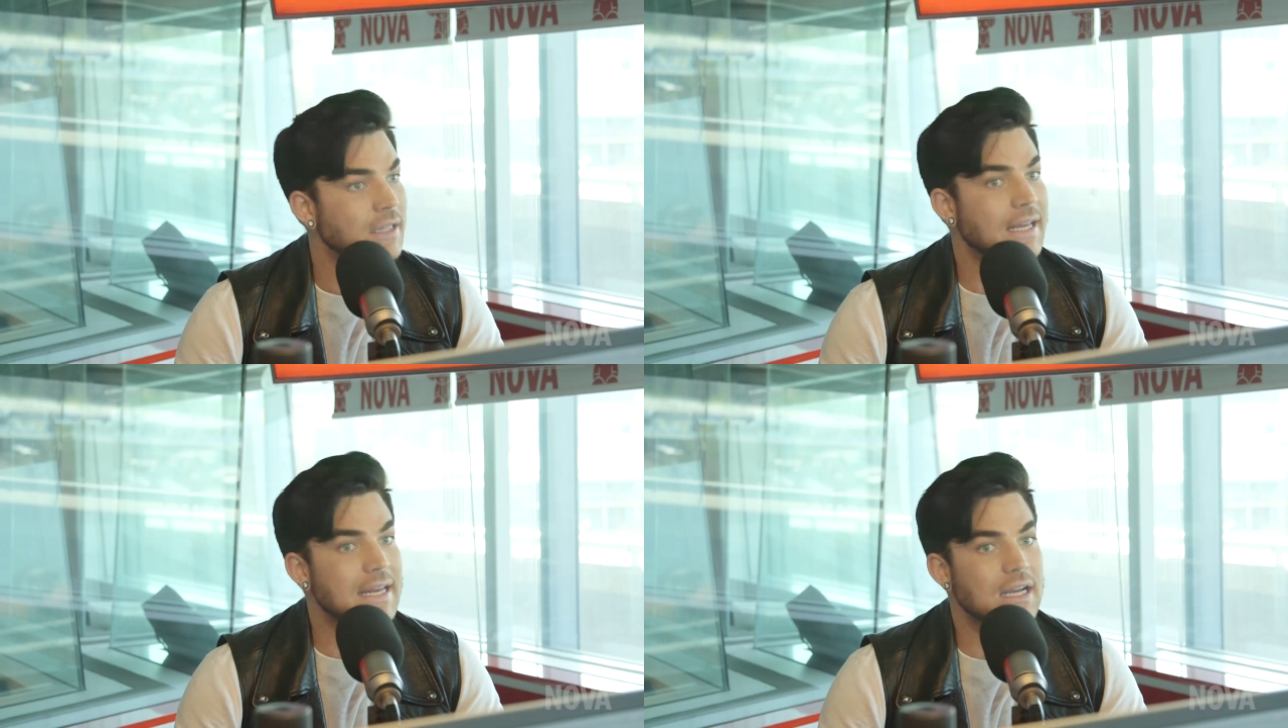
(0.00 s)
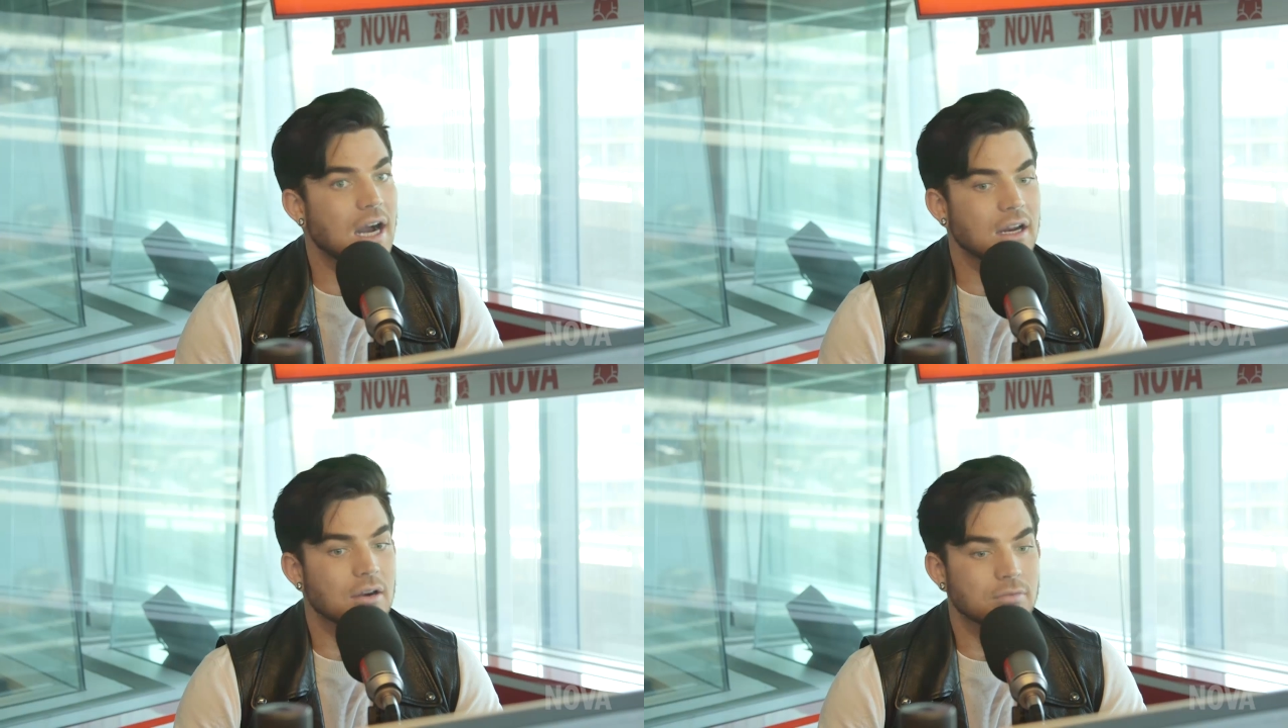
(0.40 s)
Lady
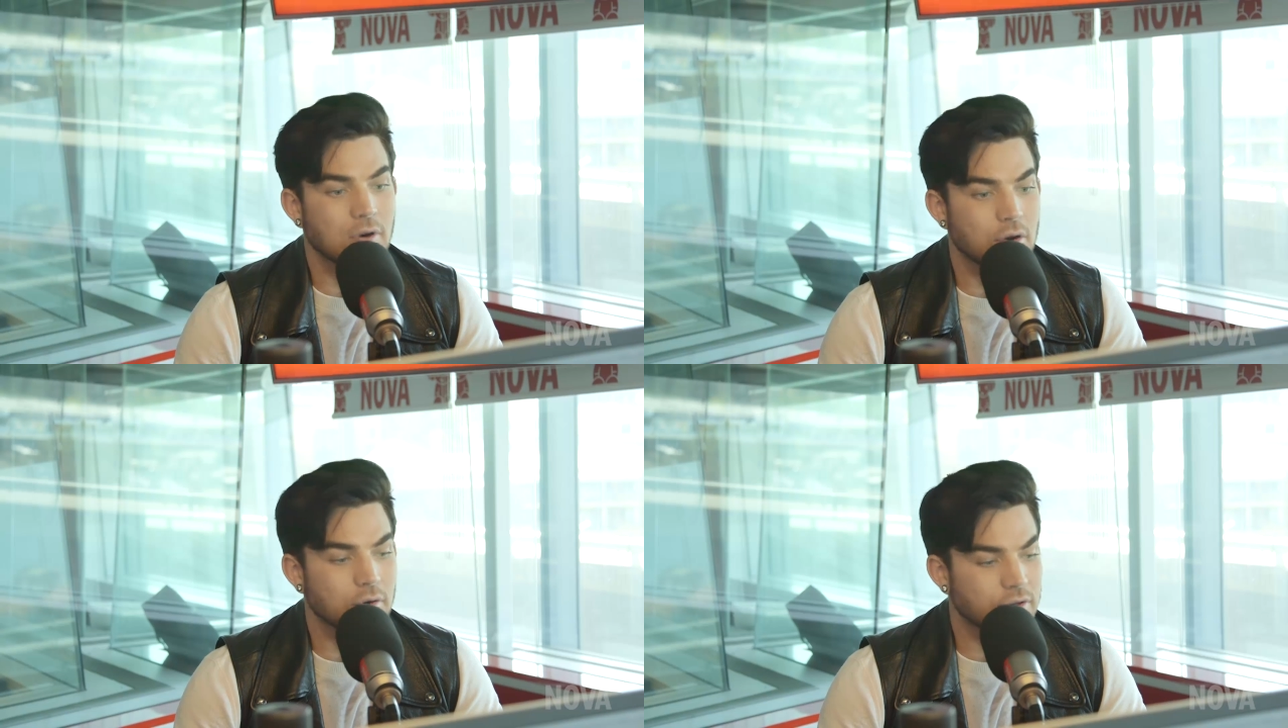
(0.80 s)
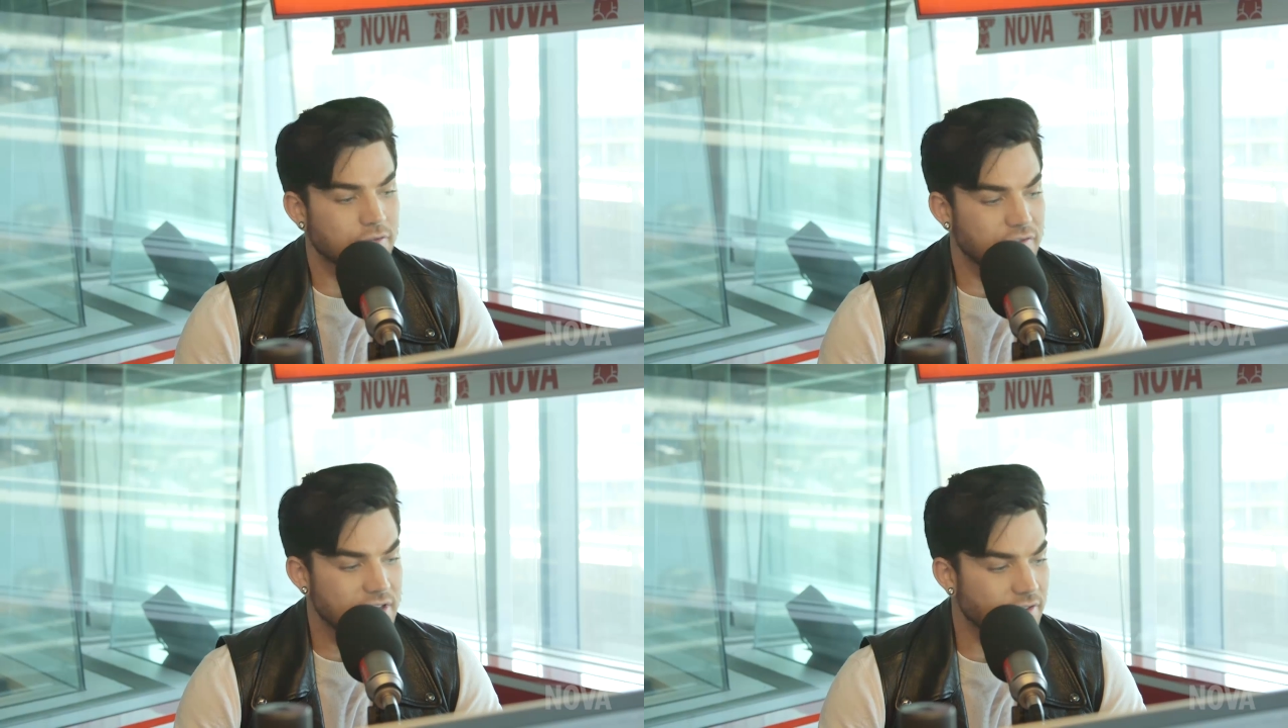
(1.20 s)
Gaga wrote
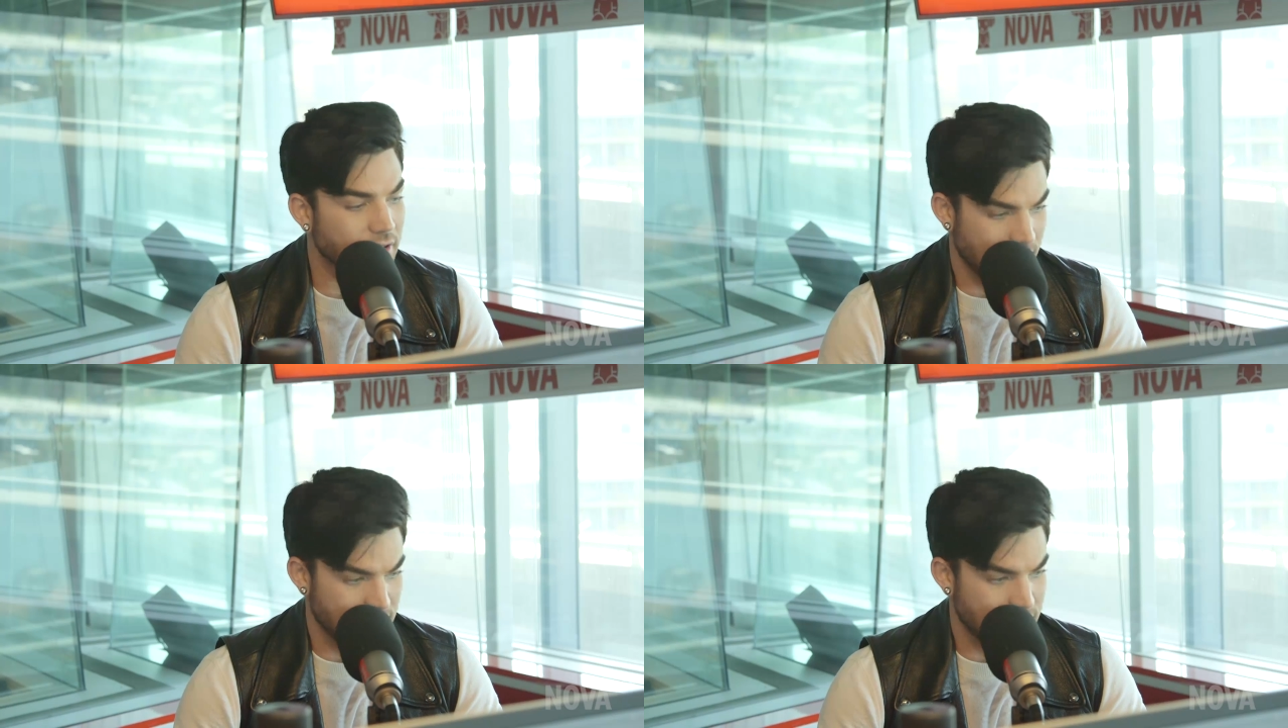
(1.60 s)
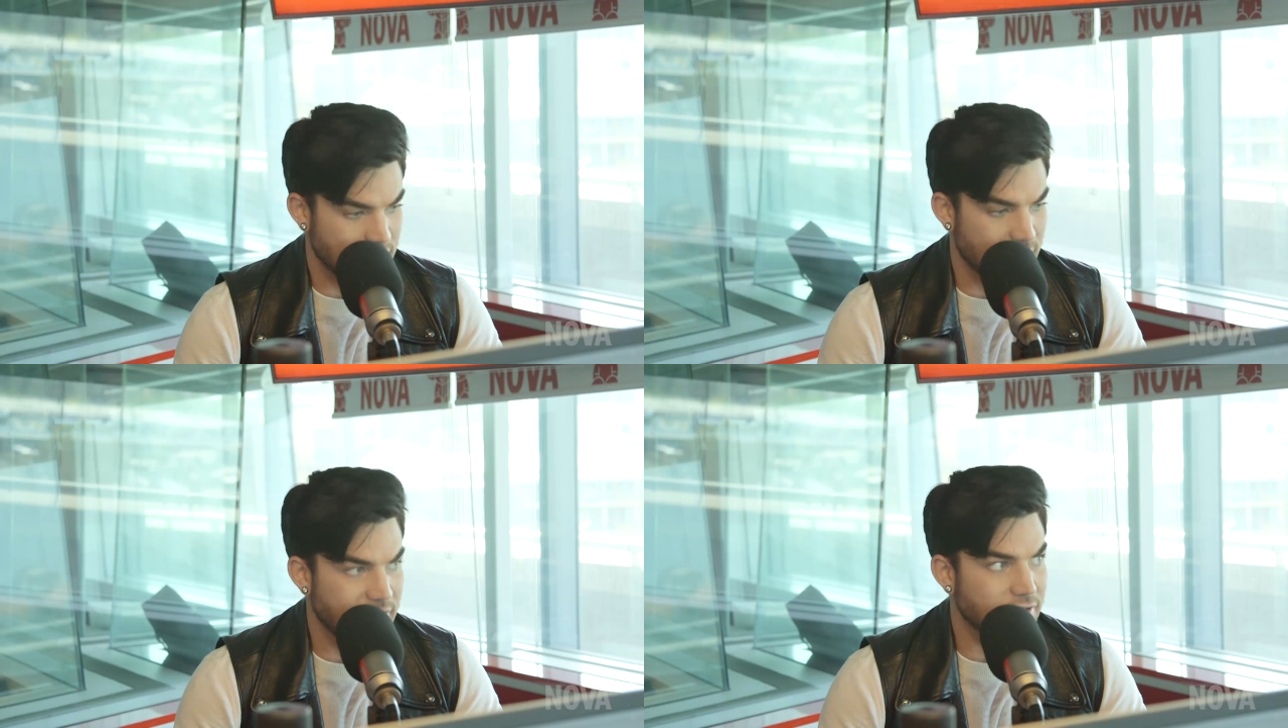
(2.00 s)
Fever, which
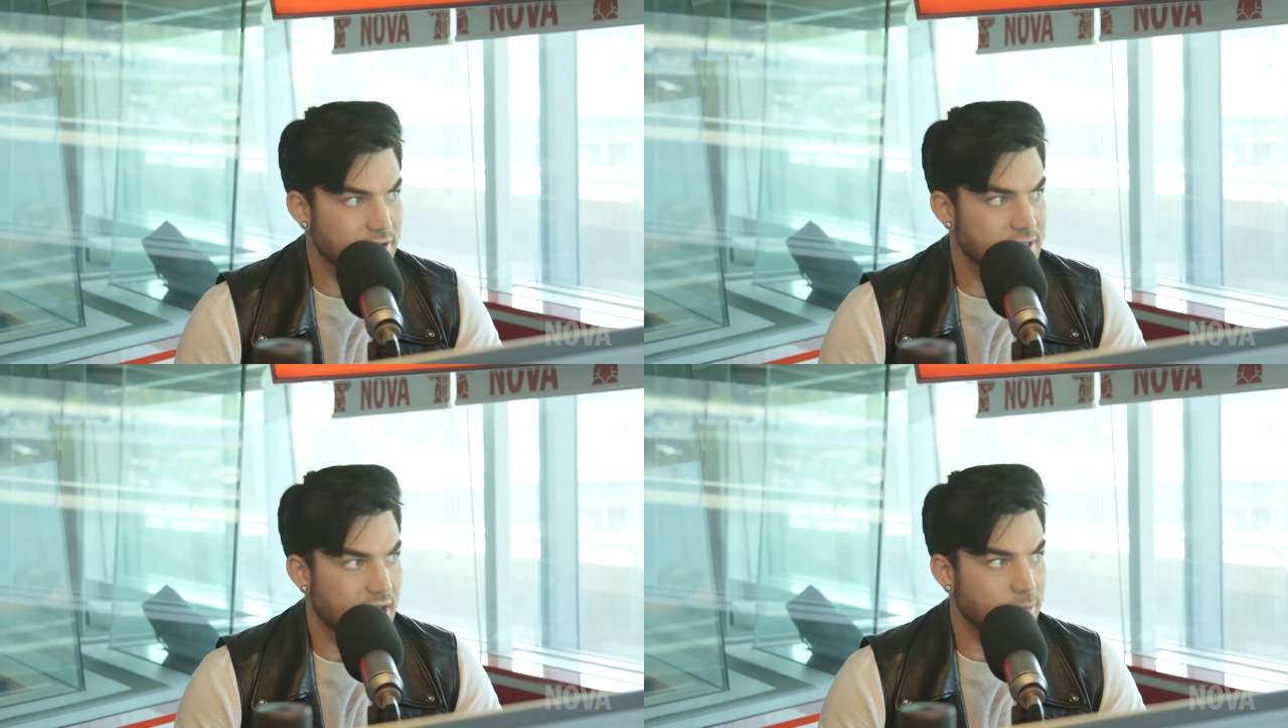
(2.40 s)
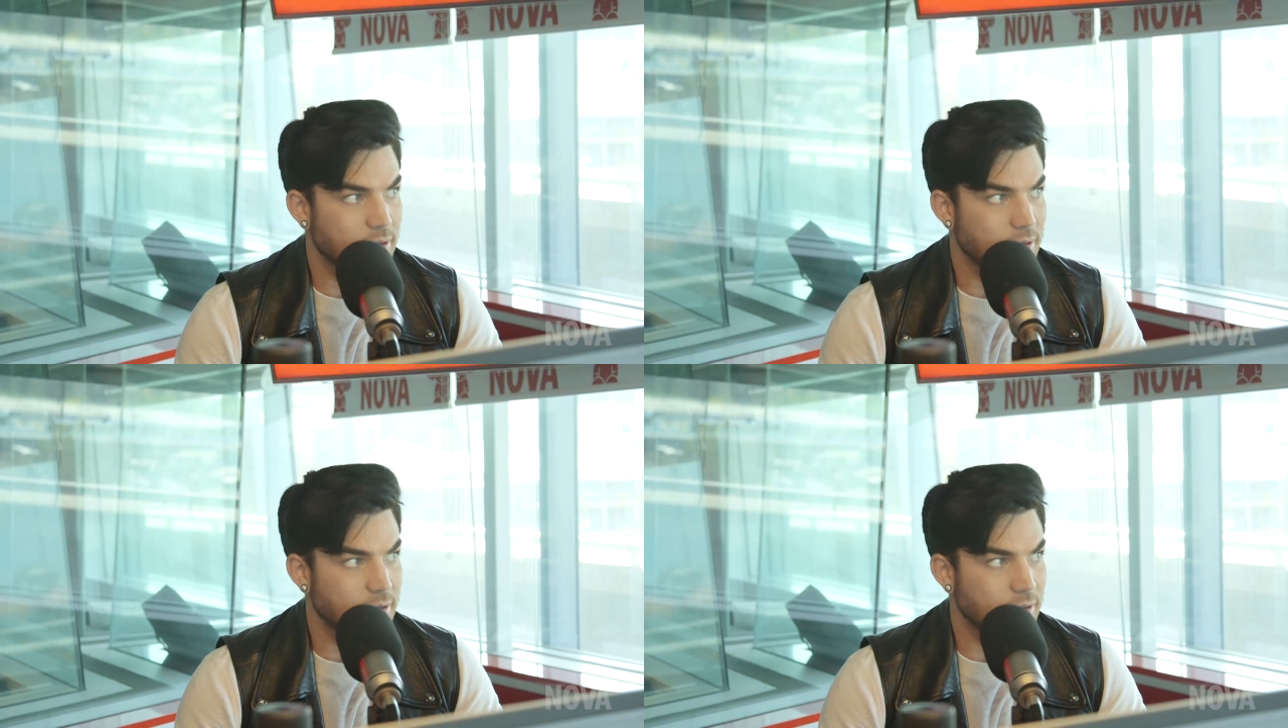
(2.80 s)
was on my first album.